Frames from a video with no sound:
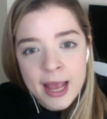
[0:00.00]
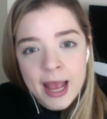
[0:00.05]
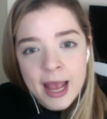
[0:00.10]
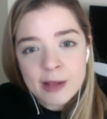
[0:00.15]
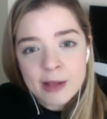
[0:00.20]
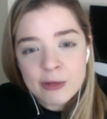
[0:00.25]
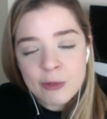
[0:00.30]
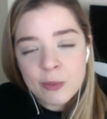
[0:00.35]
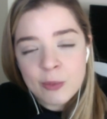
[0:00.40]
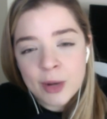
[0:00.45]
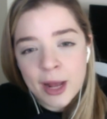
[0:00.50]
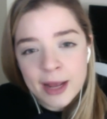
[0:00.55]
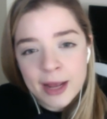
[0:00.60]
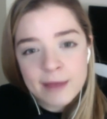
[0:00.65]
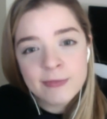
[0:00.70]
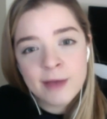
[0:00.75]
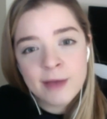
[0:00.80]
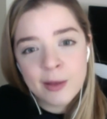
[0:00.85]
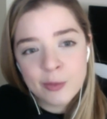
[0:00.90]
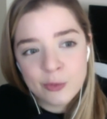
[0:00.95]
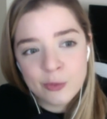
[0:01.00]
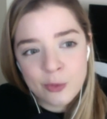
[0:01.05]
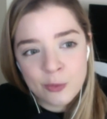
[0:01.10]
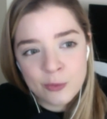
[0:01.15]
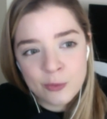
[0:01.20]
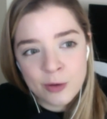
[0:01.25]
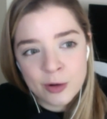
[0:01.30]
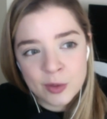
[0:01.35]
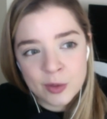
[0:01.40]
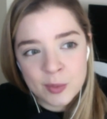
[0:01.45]
And so, what I have found so
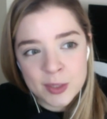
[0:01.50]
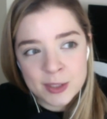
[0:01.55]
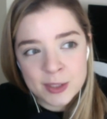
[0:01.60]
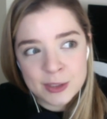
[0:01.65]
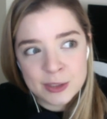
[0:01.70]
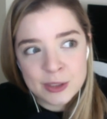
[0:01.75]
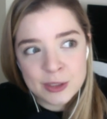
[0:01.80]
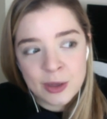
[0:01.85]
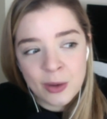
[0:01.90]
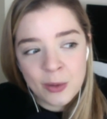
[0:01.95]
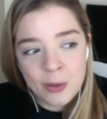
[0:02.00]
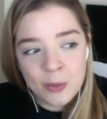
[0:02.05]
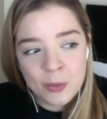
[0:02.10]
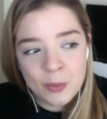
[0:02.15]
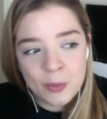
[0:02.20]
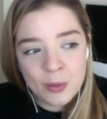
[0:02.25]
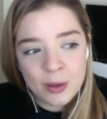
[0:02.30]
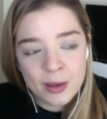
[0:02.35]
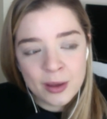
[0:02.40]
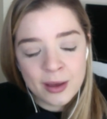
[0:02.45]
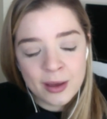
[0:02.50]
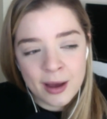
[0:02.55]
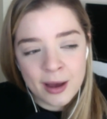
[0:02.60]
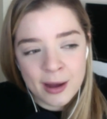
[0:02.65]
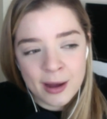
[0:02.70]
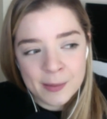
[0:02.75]
far to be so, I